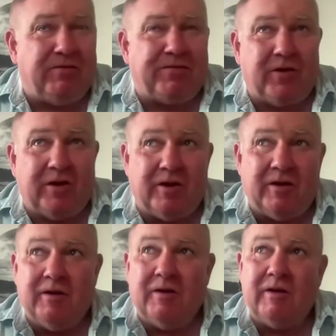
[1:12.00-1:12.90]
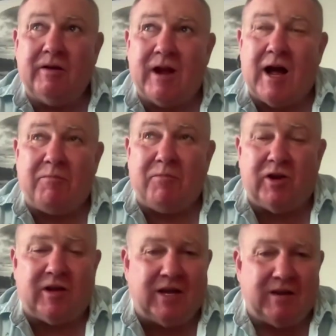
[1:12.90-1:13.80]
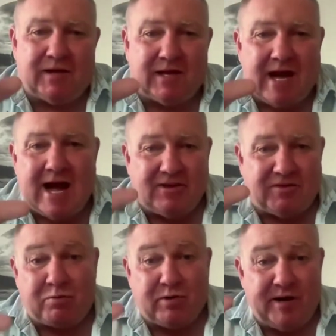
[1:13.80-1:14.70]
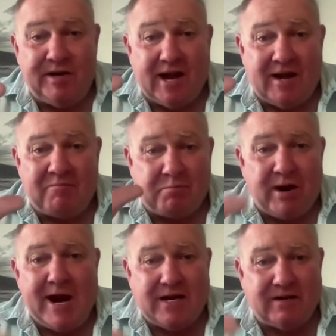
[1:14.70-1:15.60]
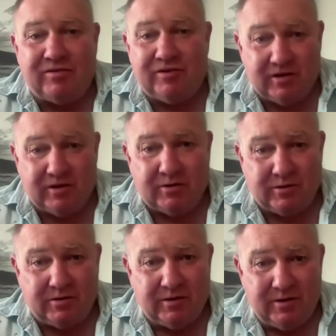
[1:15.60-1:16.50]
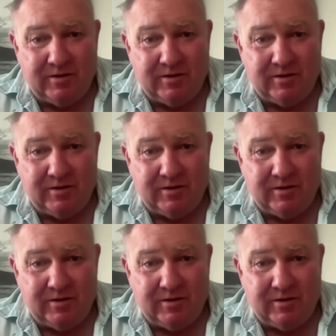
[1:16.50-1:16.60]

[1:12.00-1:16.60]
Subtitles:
For you can get the cards pre-done, branded to you